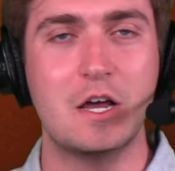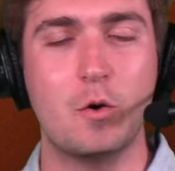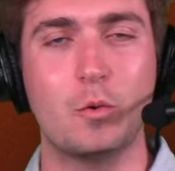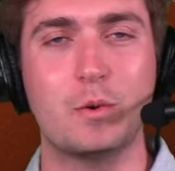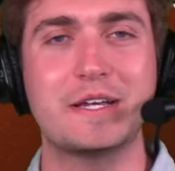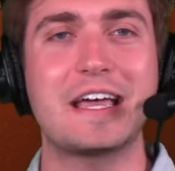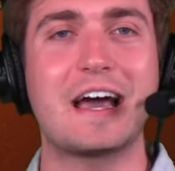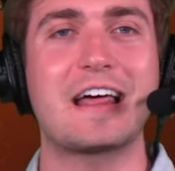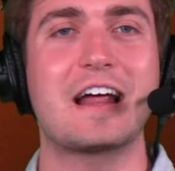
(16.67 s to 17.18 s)

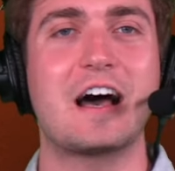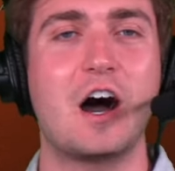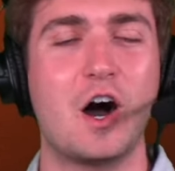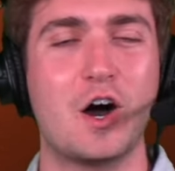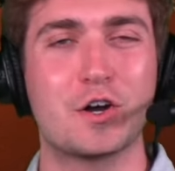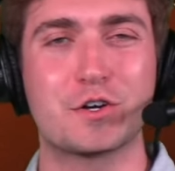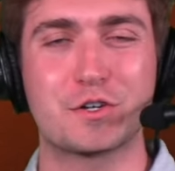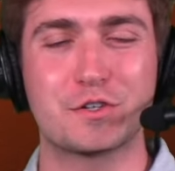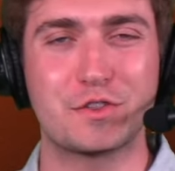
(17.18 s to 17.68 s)
we got
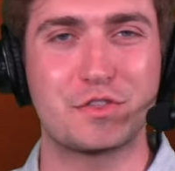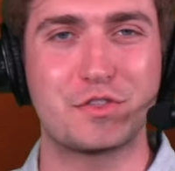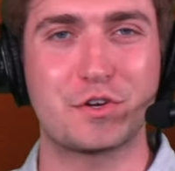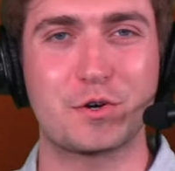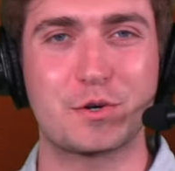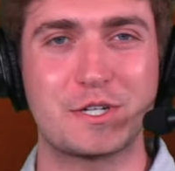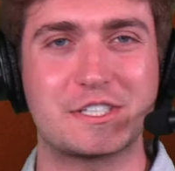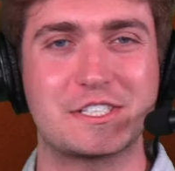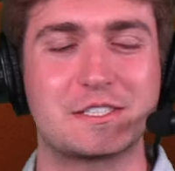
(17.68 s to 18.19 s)

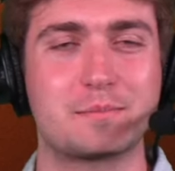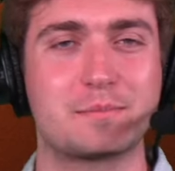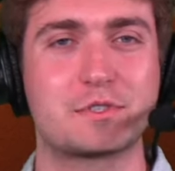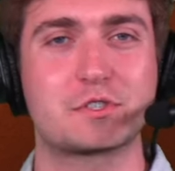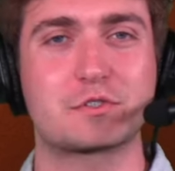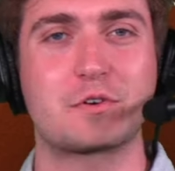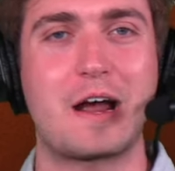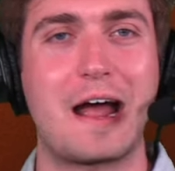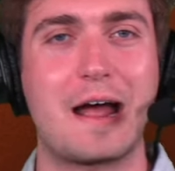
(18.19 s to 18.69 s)
130
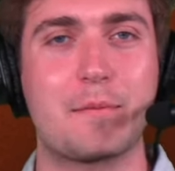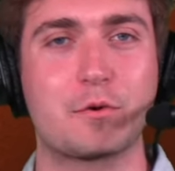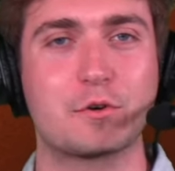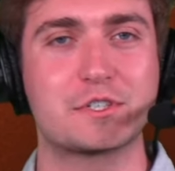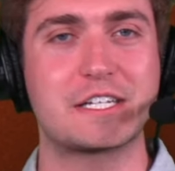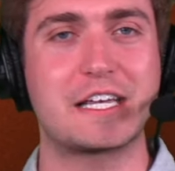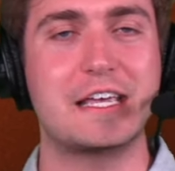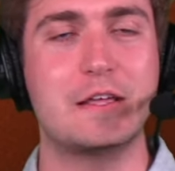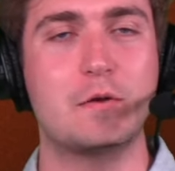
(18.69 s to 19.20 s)

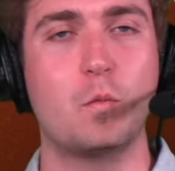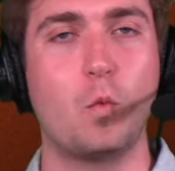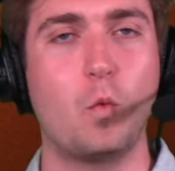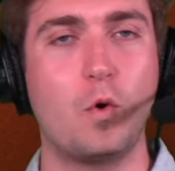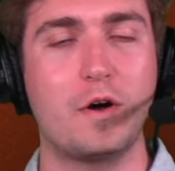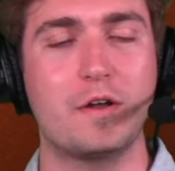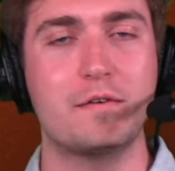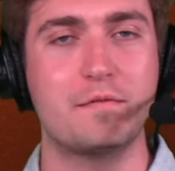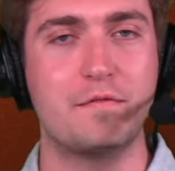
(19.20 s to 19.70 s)
subscribers in
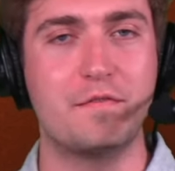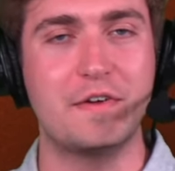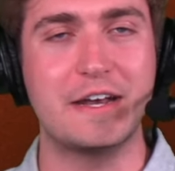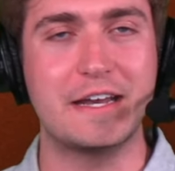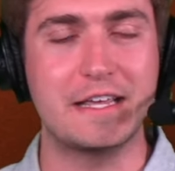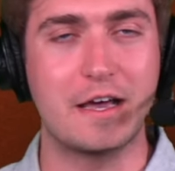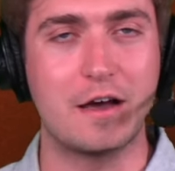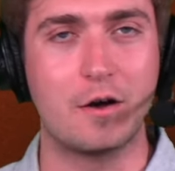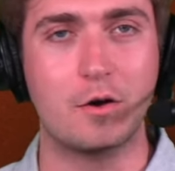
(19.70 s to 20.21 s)
one
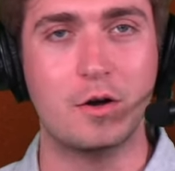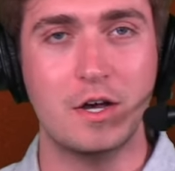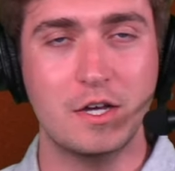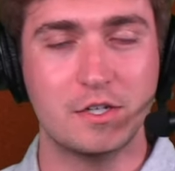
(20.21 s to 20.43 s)
video.